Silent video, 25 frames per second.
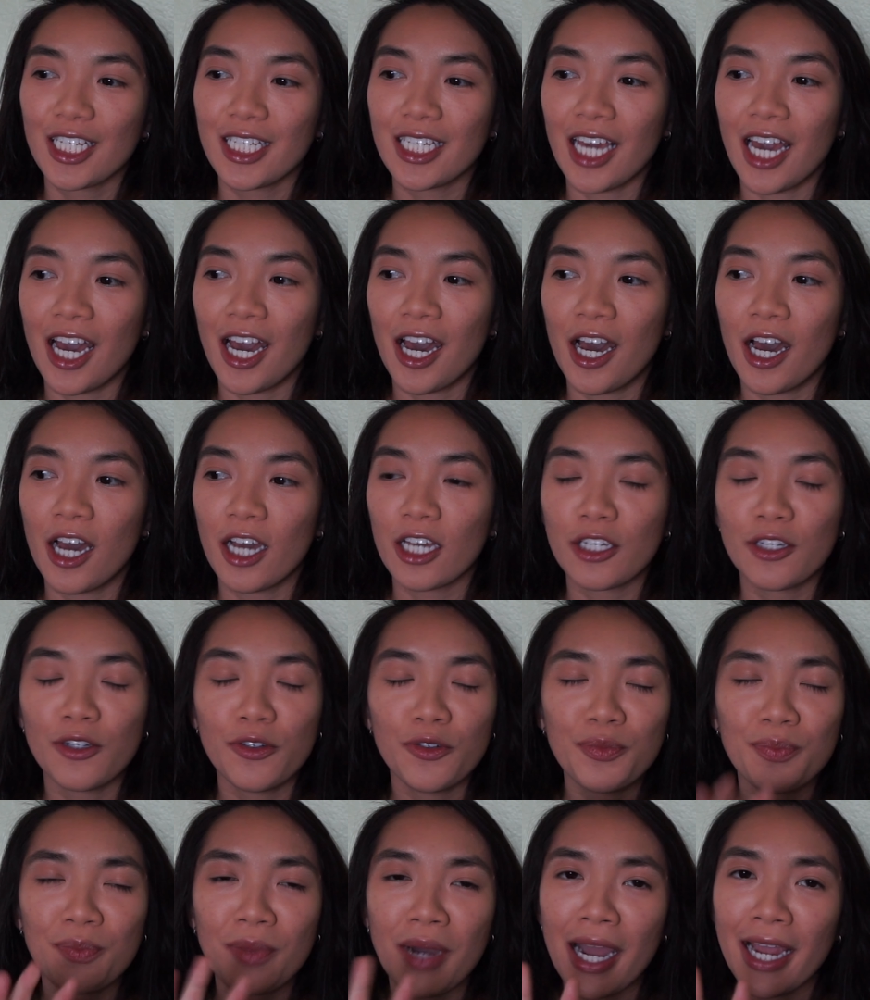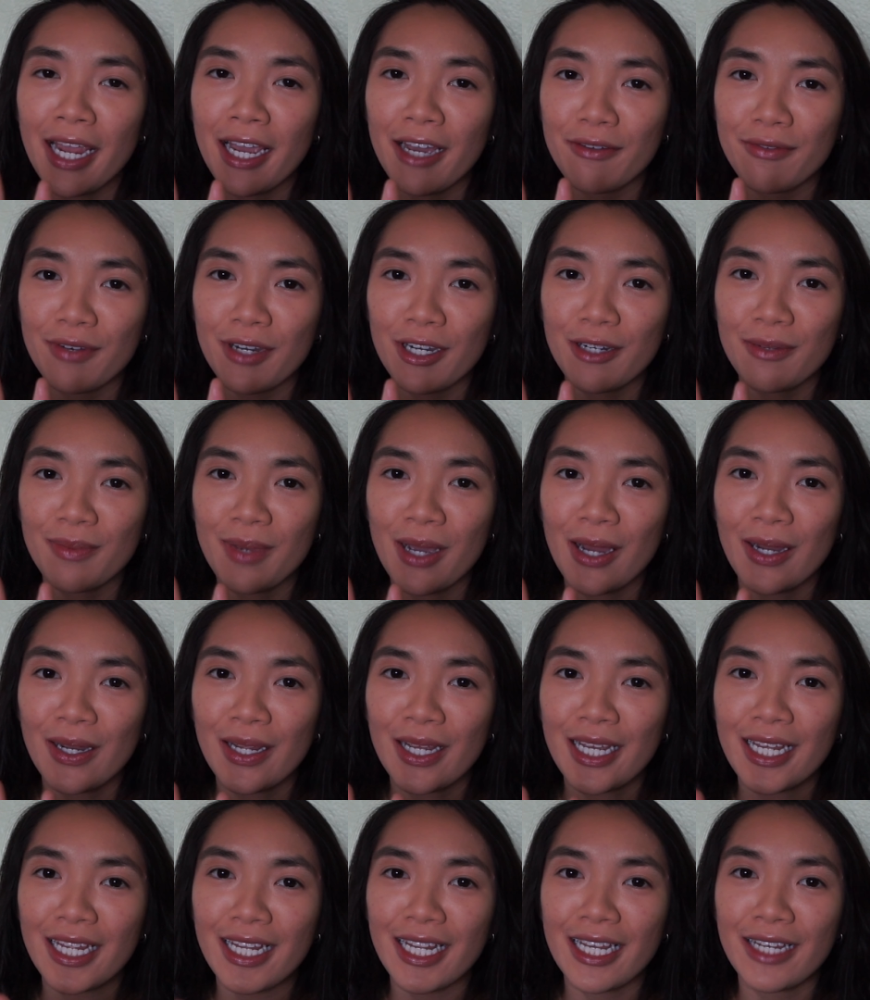yeah, you might have heard about
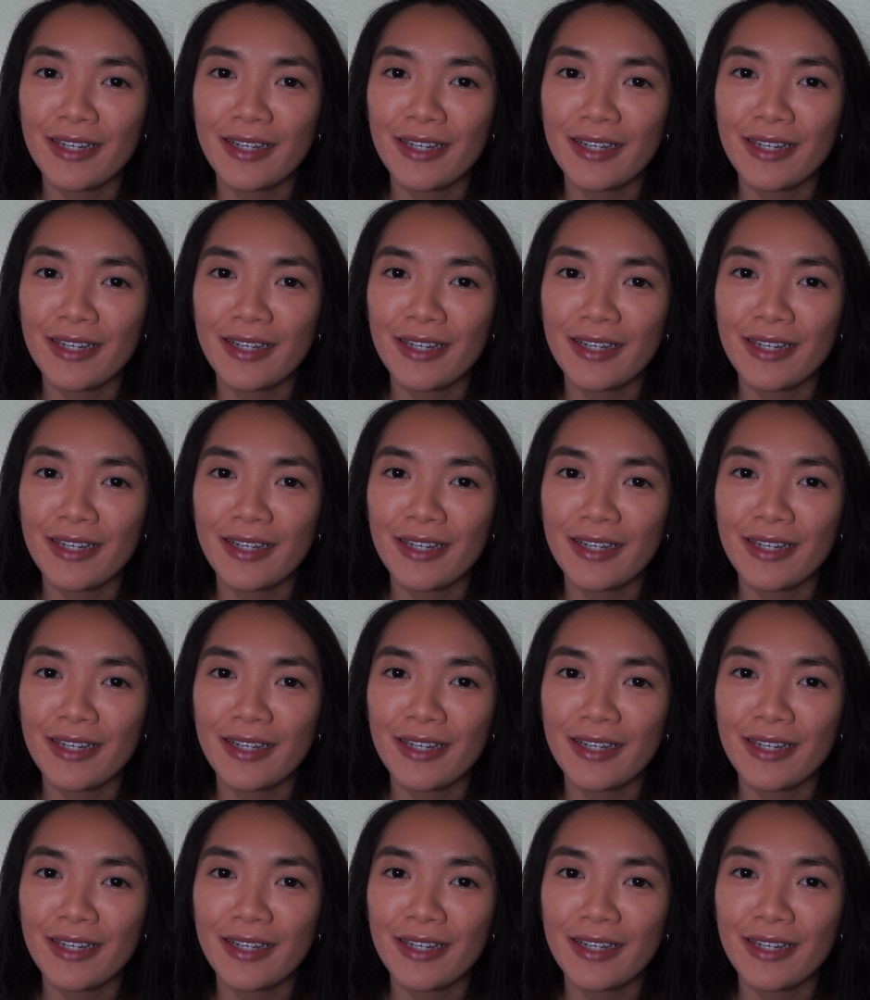it.